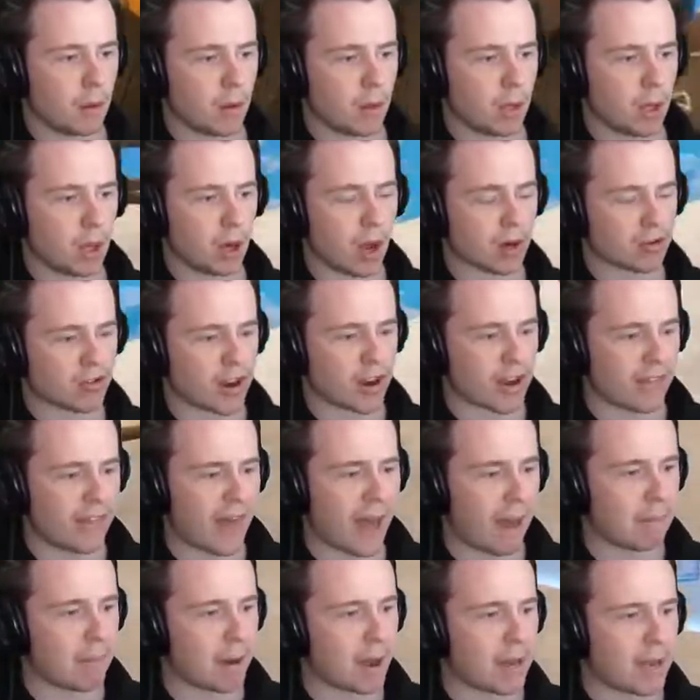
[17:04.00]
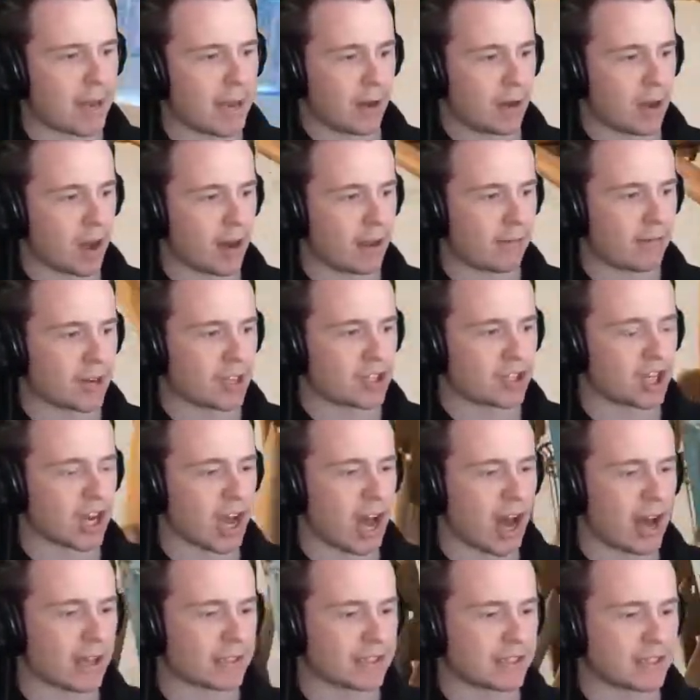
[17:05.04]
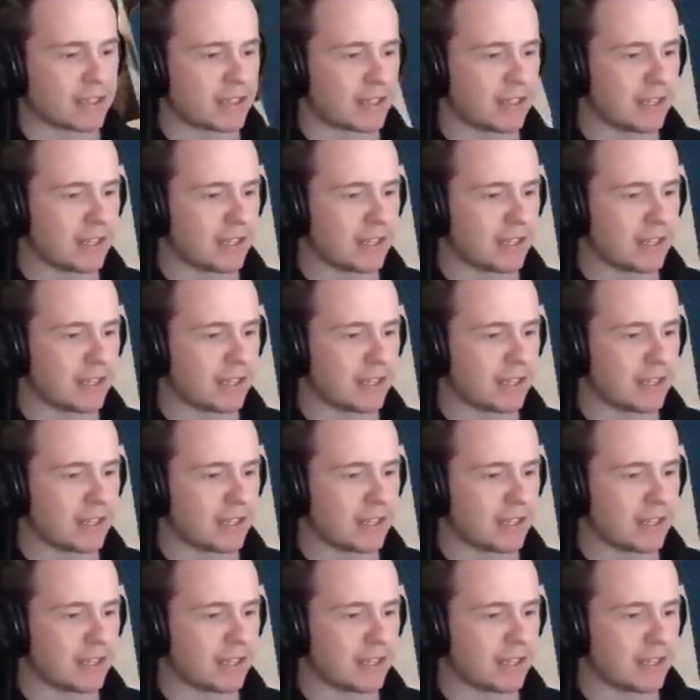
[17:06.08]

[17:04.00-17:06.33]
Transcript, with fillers: You're not drinking that, buddy. Not even a chance.